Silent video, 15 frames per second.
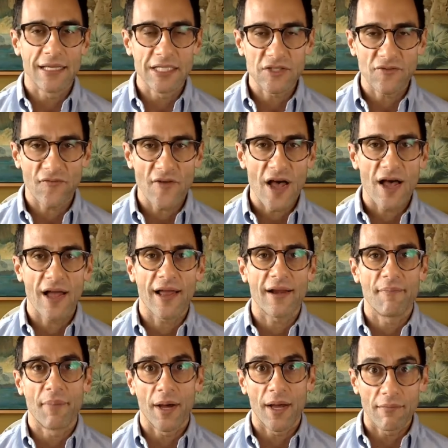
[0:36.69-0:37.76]
It's
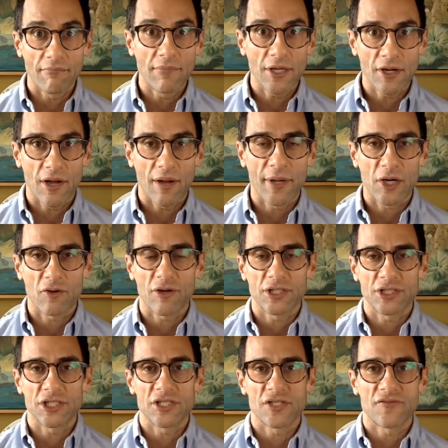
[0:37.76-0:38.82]
fine, but I'm on
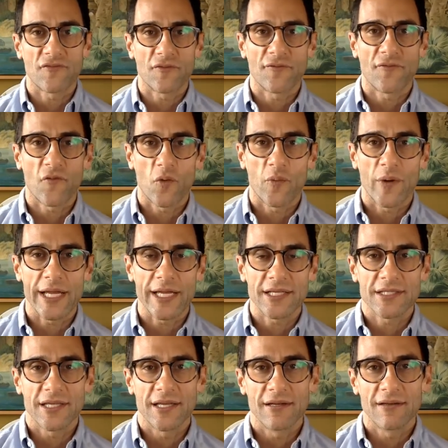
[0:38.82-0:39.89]
crutches for 4
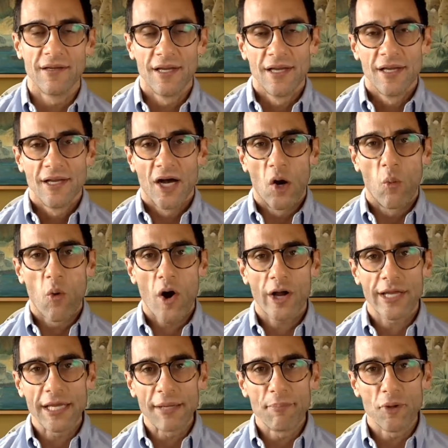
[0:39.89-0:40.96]
weeks and a
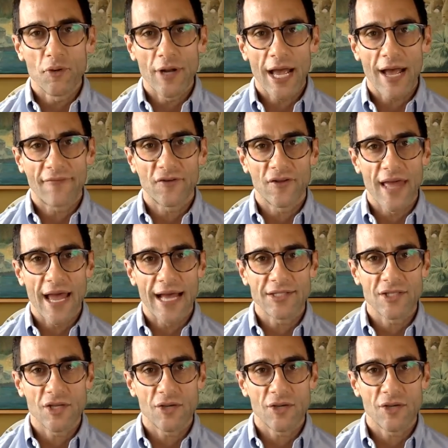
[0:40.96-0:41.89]
walking boot after that.